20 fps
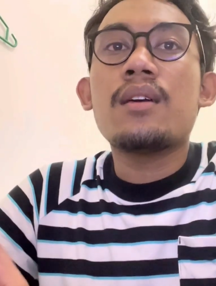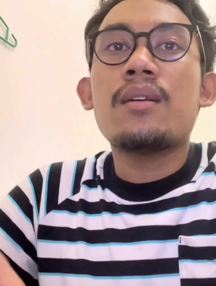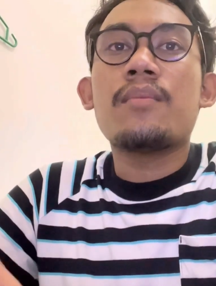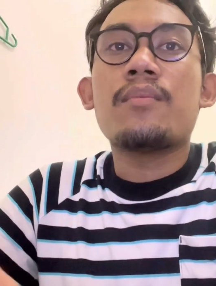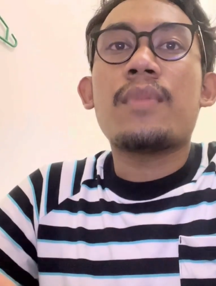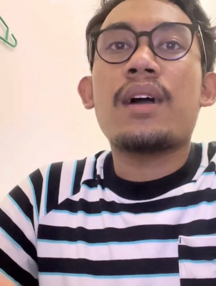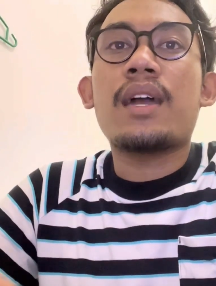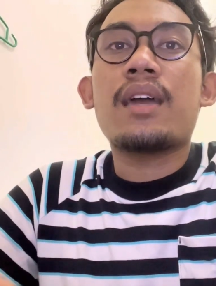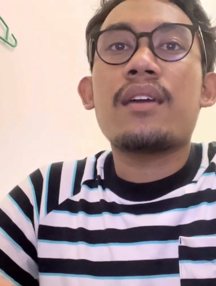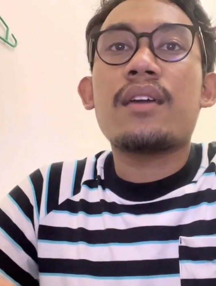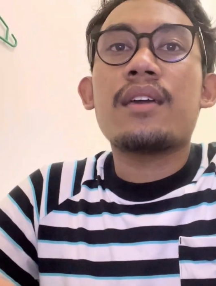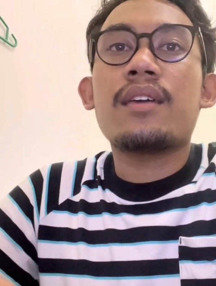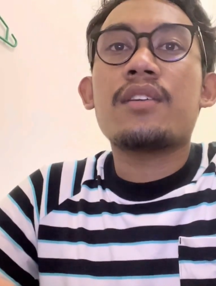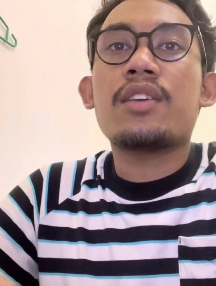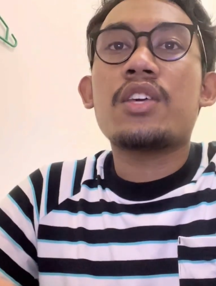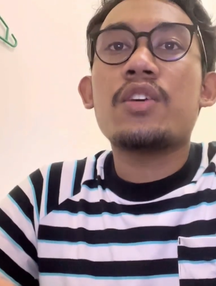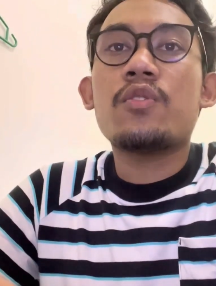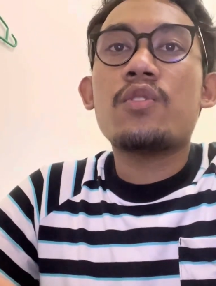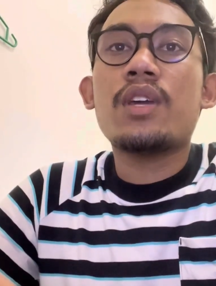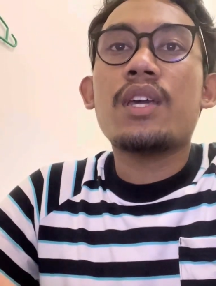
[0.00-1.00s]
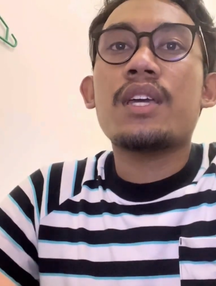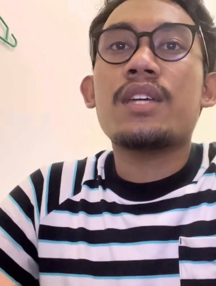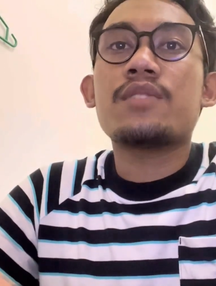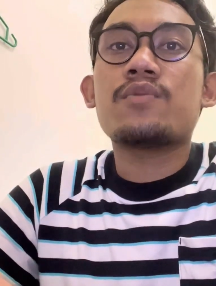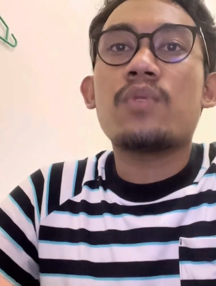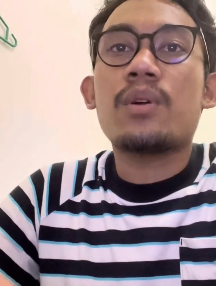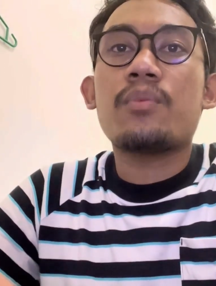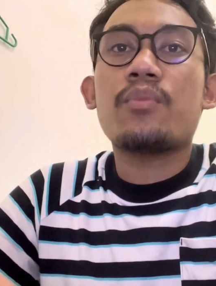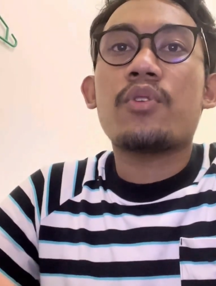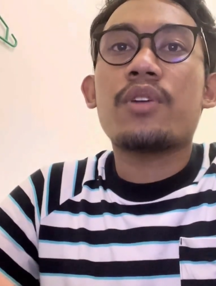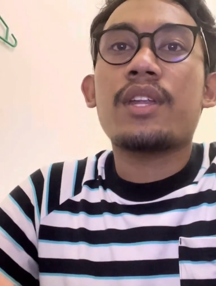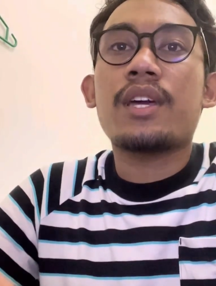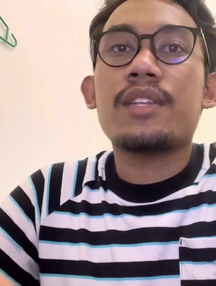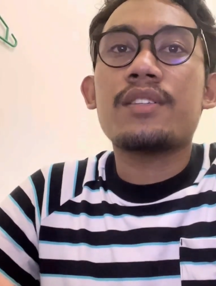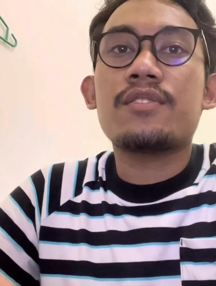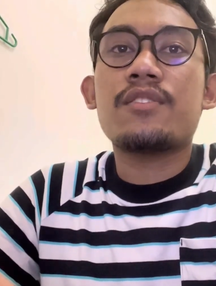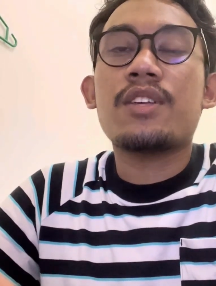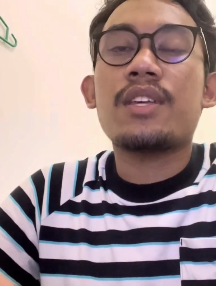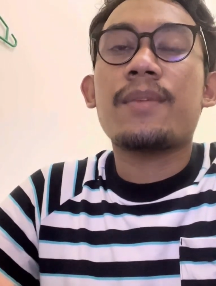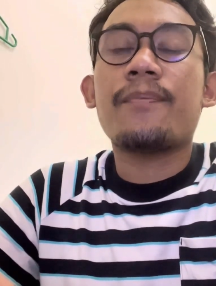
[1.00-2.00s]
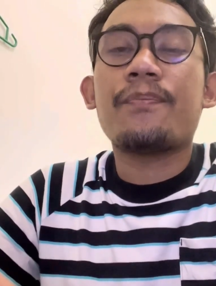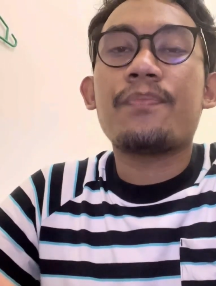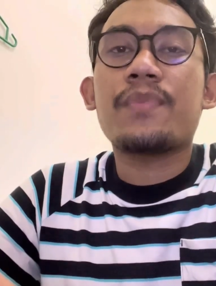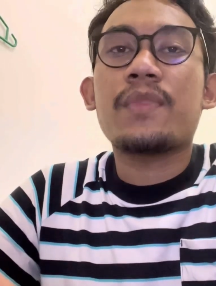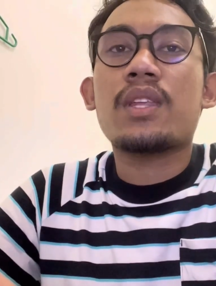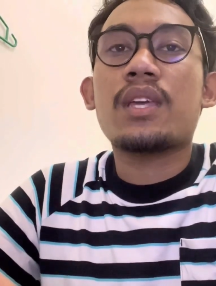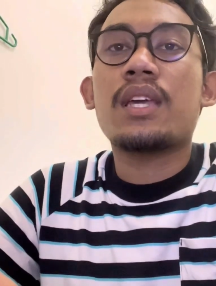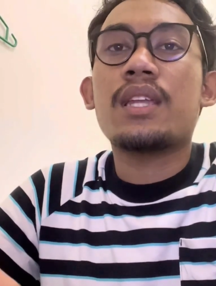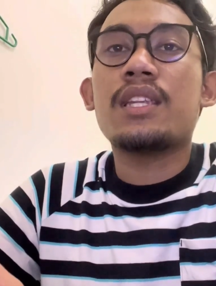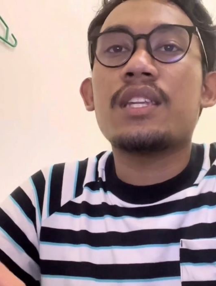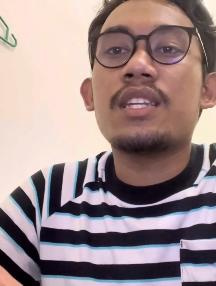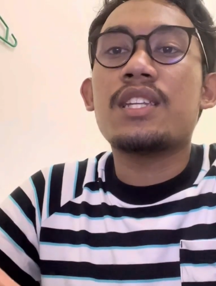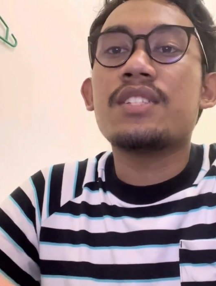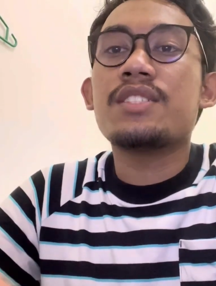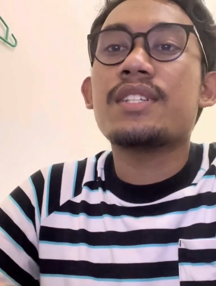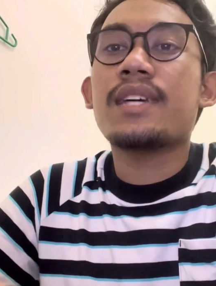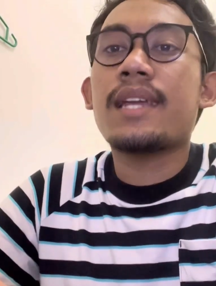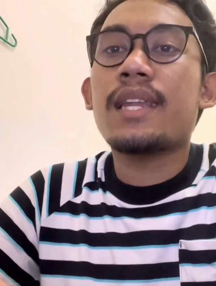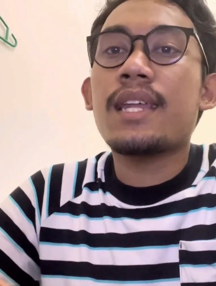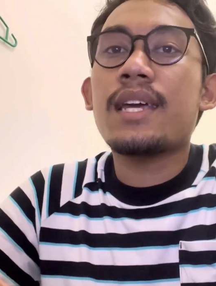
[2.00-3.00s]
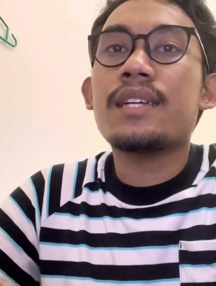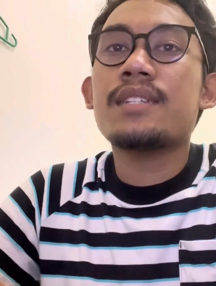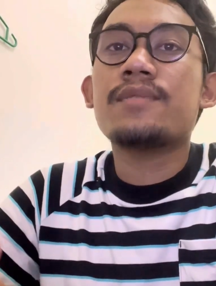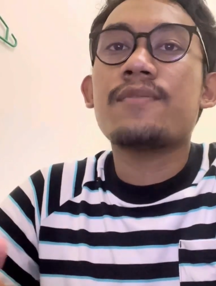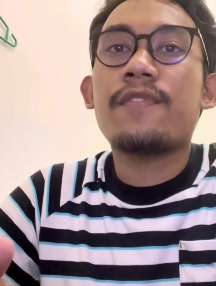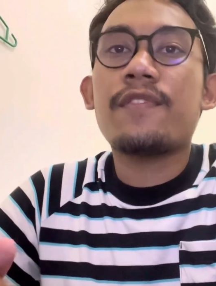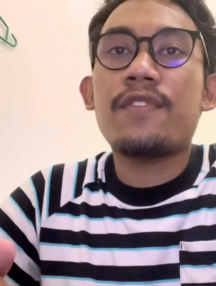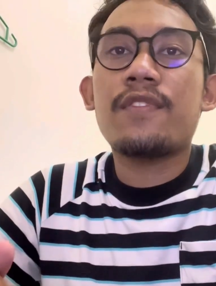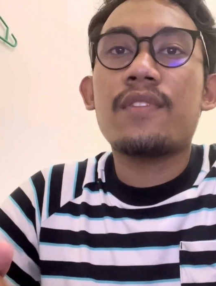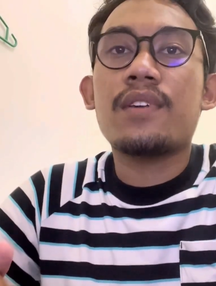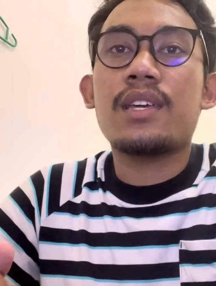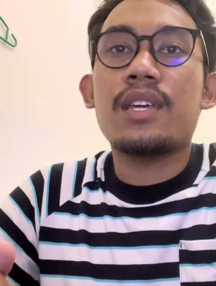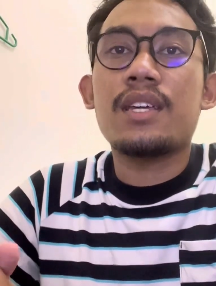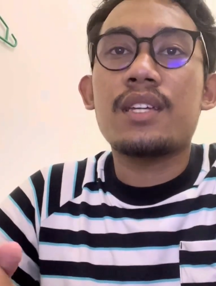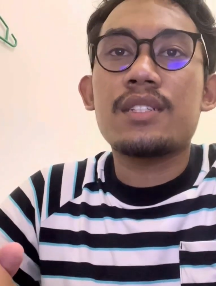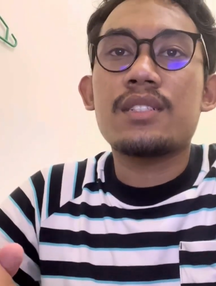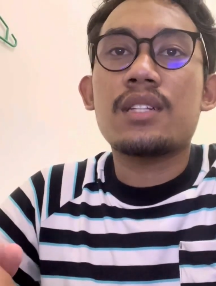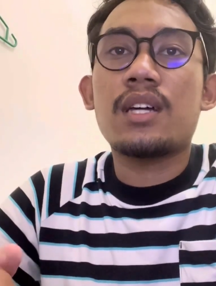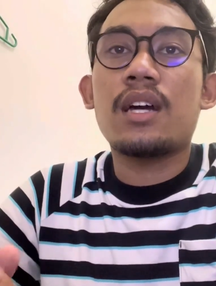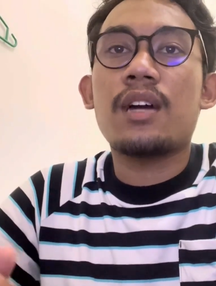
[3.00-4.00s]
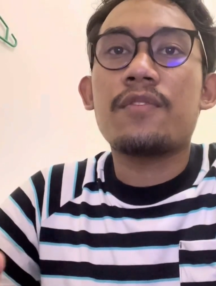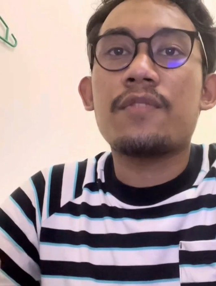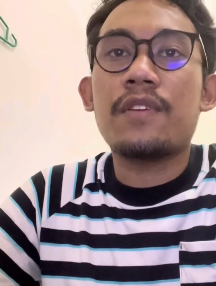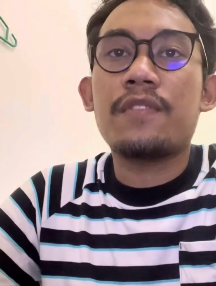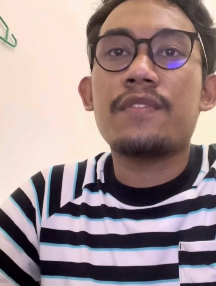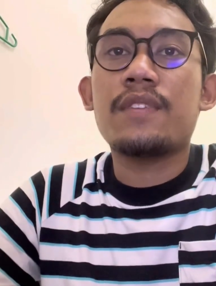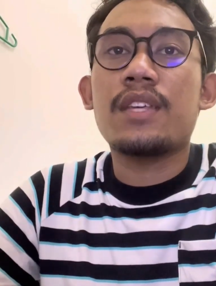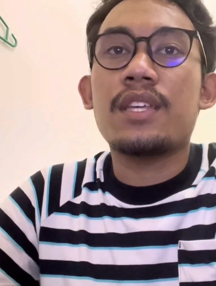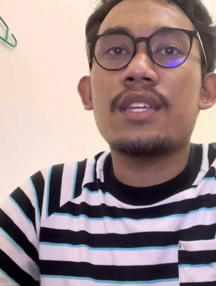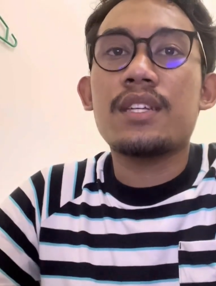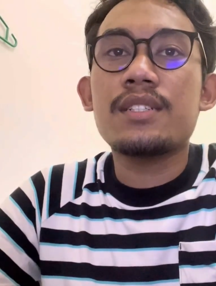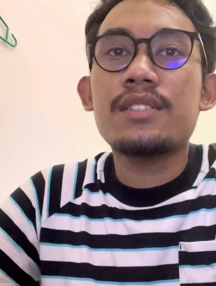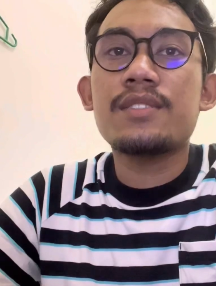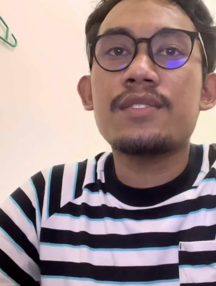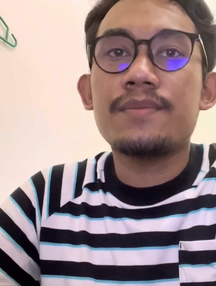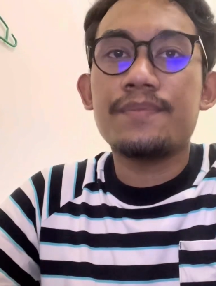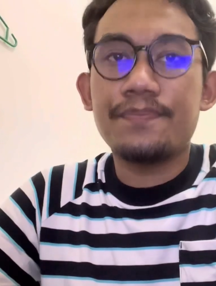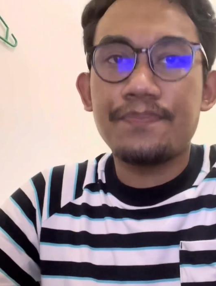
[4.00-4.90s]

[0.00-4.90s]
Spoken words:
My QK is 1.93. Okay, the design life is 50 years.